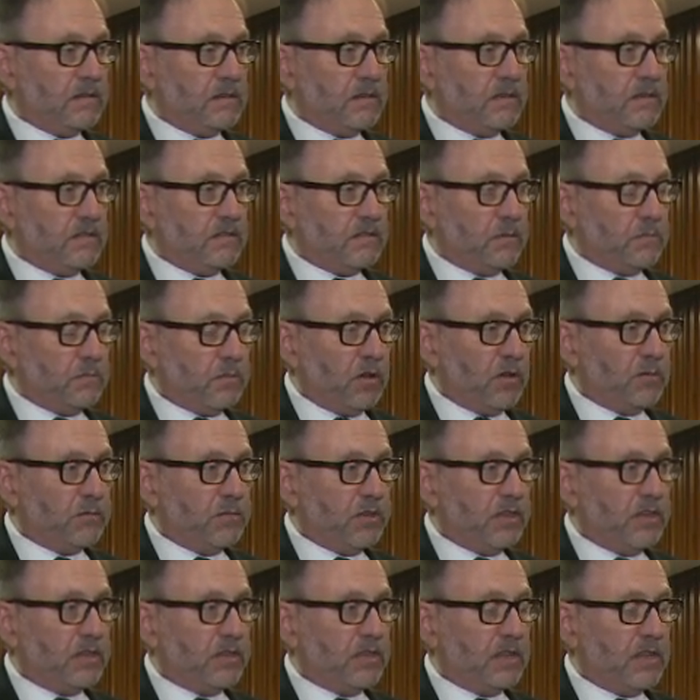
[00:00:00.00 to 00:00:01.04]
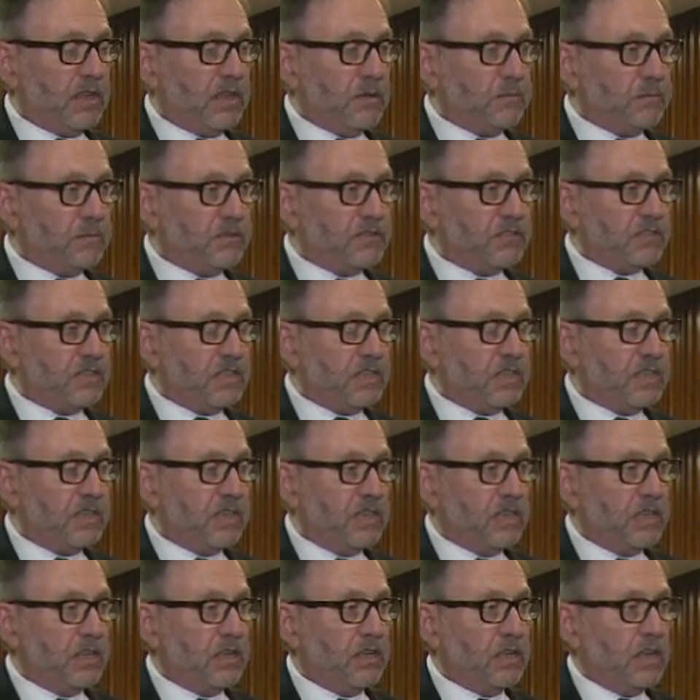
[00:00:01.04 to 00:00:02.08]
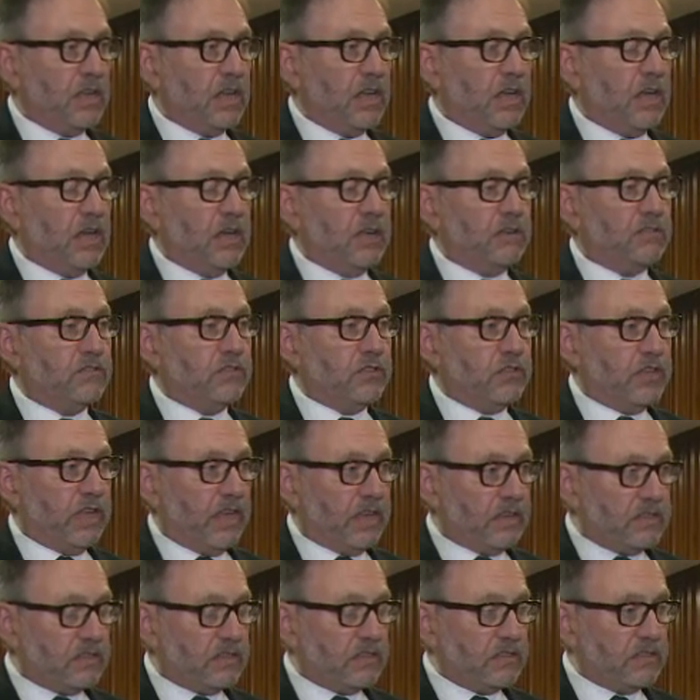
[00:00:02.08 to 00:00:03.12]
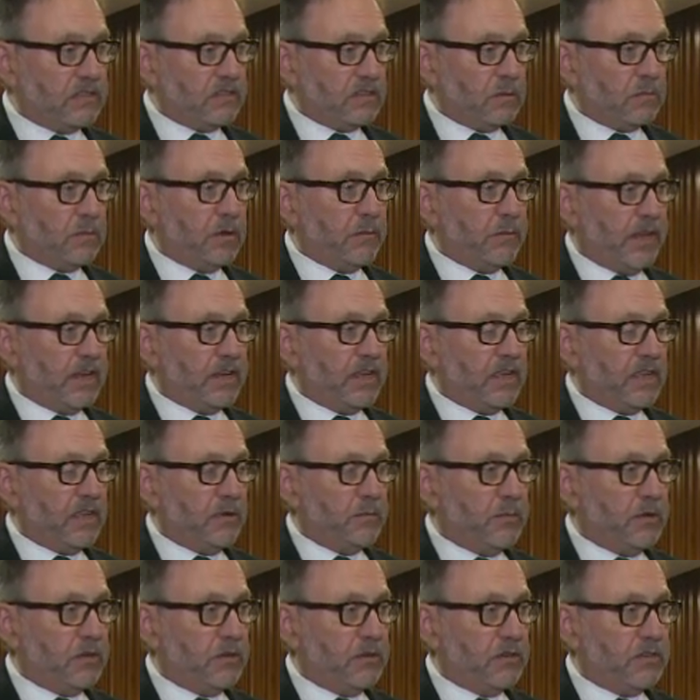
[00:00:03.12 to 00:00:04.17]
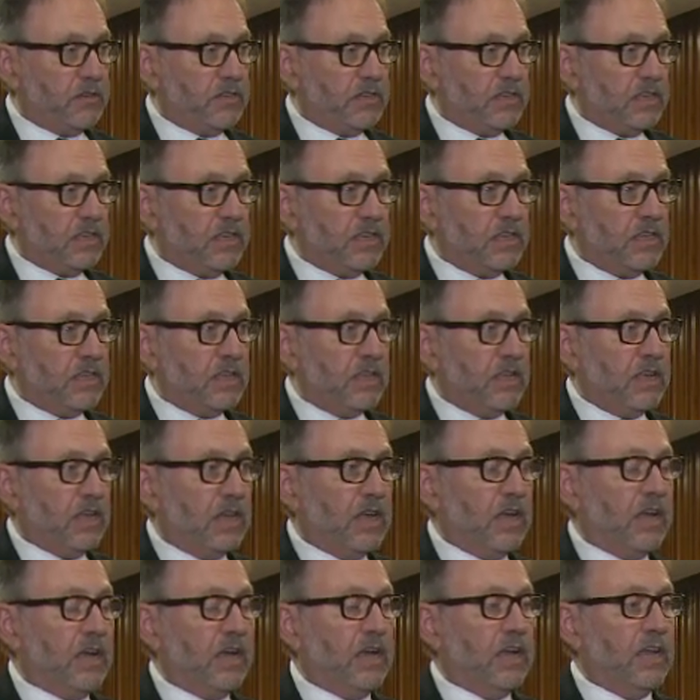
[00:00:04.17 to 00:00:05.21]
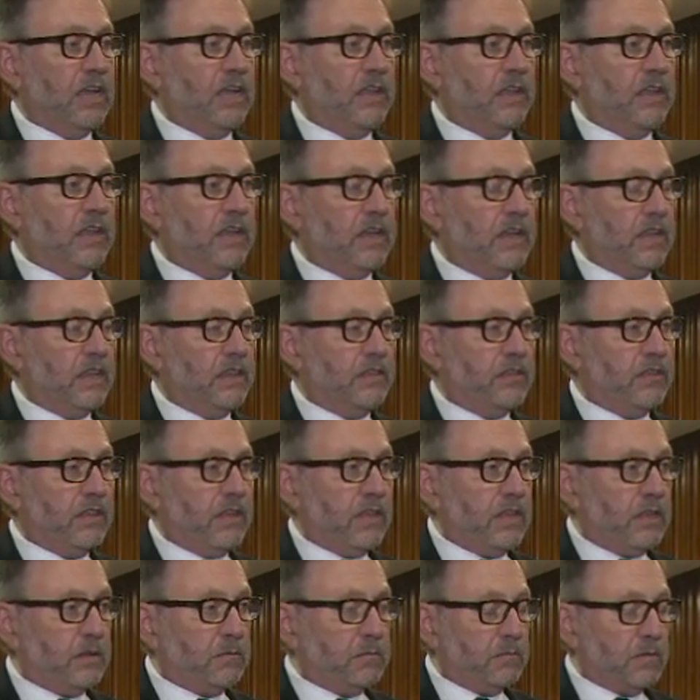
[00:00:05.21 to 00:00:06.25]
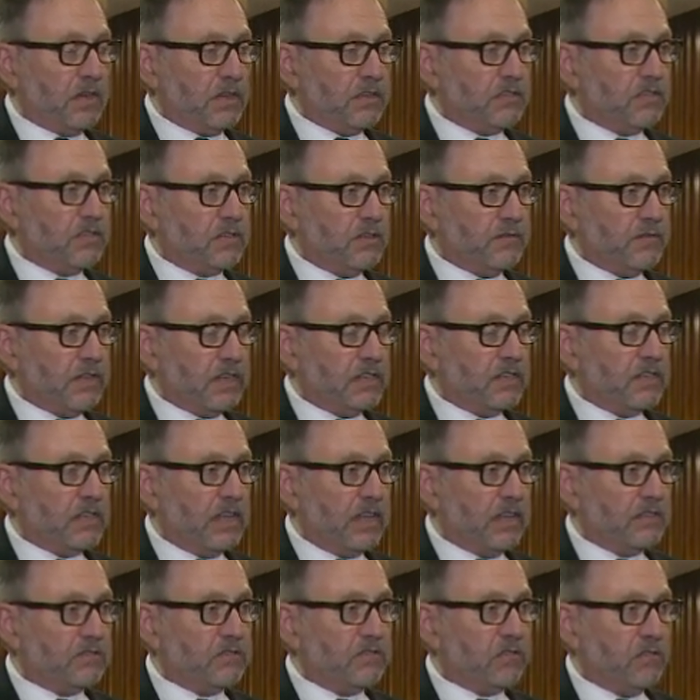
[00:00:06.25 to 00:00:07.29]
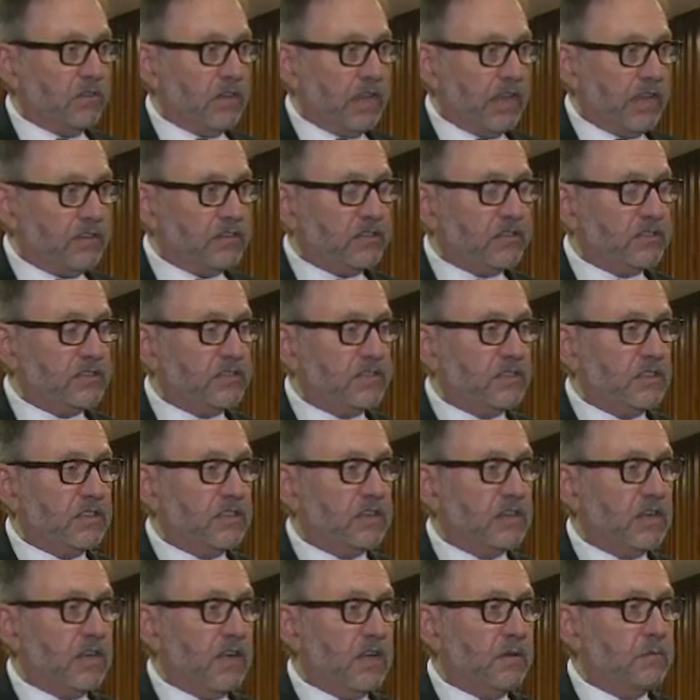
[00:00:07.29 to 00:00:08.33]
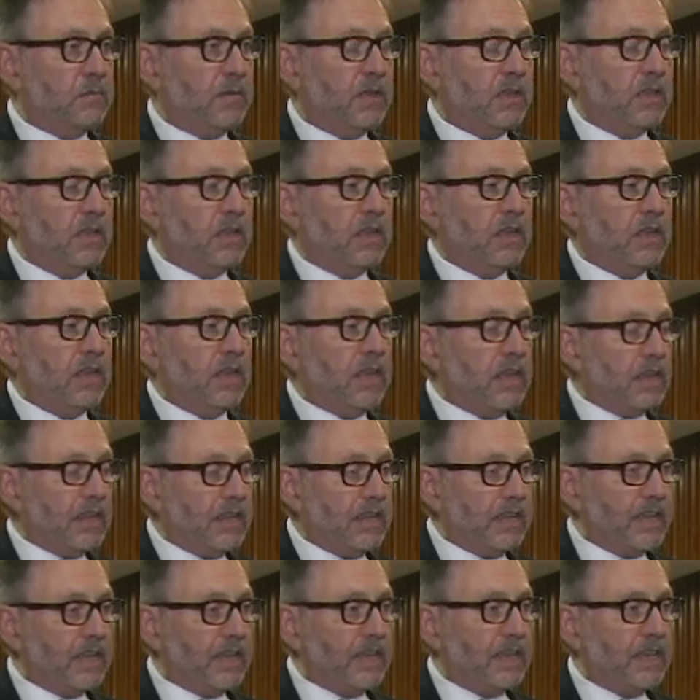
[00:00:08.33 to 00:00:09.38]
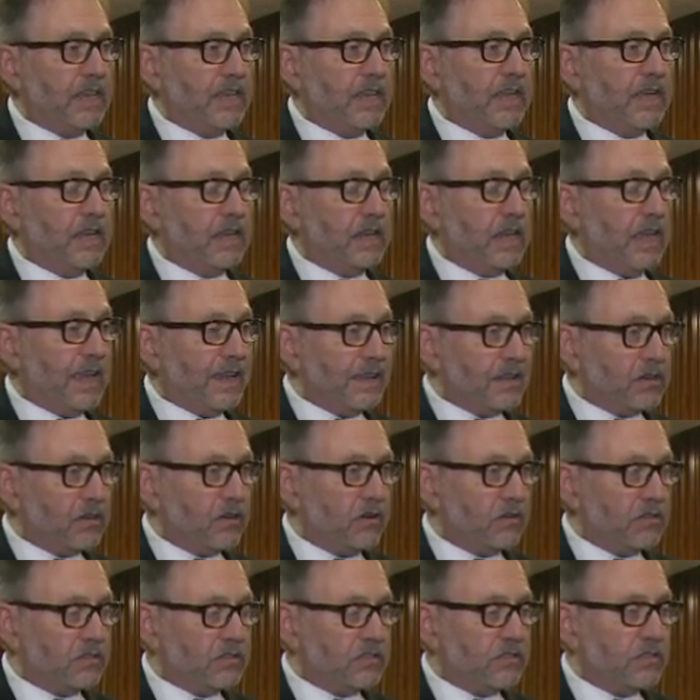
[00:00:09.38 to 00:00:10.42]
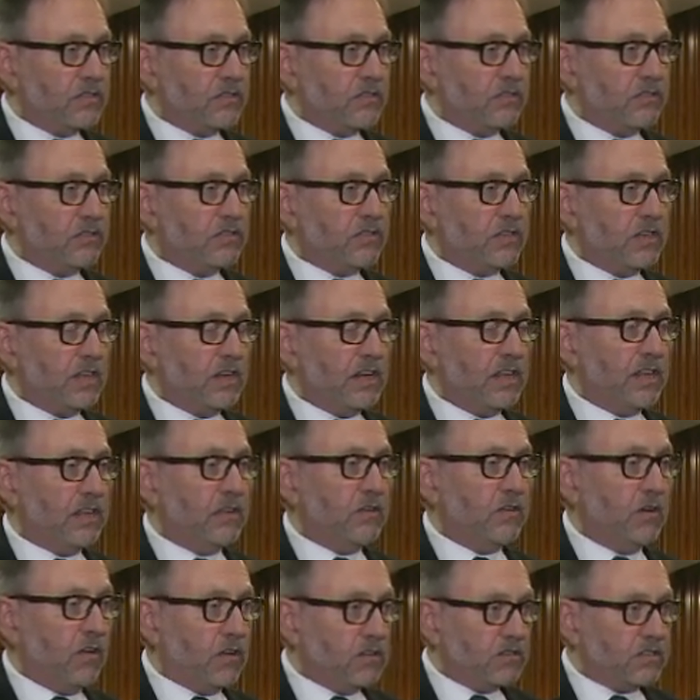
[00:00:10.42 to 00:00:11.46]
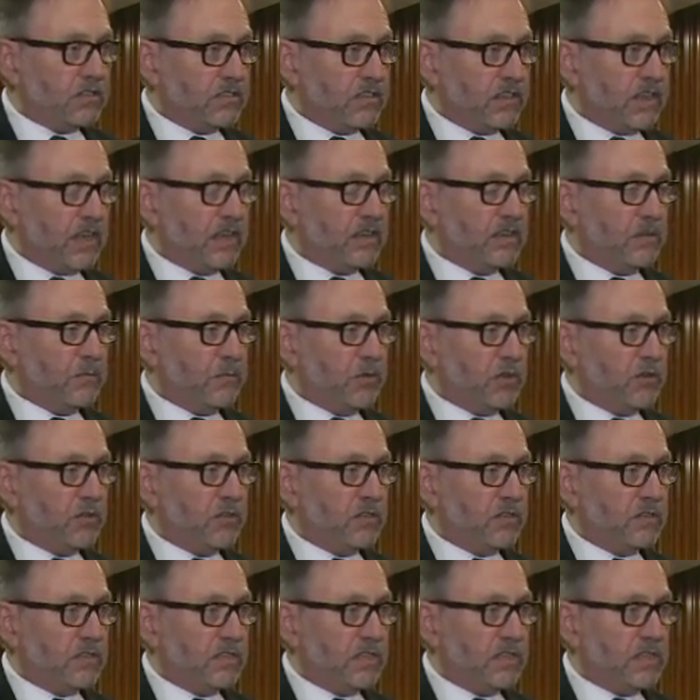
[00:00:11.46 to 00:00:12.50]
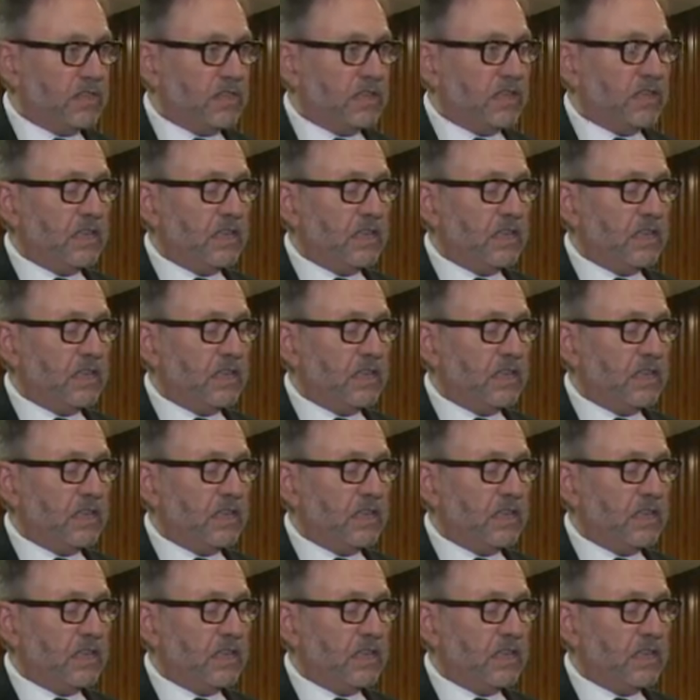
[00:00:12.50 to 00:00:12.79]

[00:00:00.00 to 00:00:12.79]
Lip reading: Zimbabwean embassy to get diplomatic immunity. The Minister of International Relations at the time illegally and unconstitutionally granted that immunity.